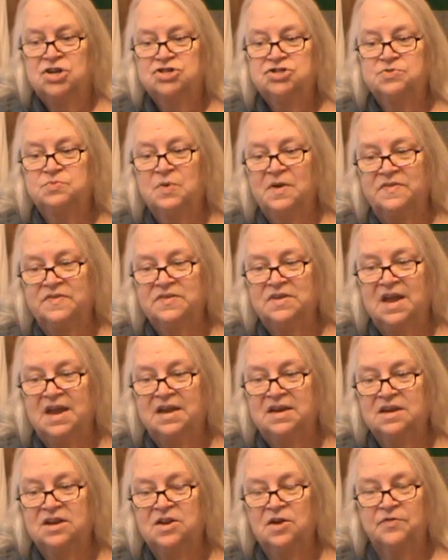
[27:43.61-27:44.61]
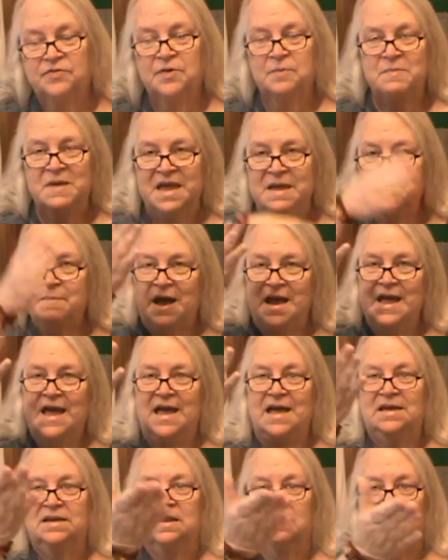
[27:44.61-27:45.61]
Do you resonate, you know, for me, my
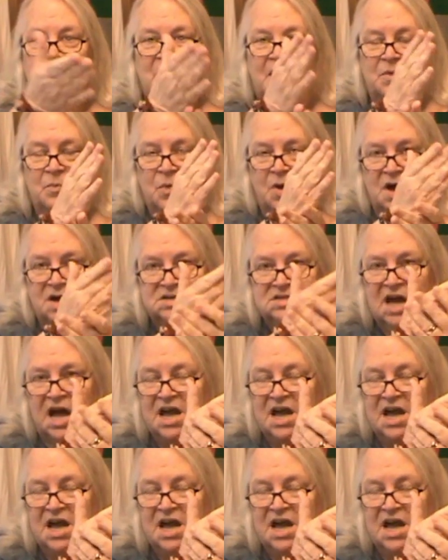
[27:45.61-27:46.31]
hand is my wand.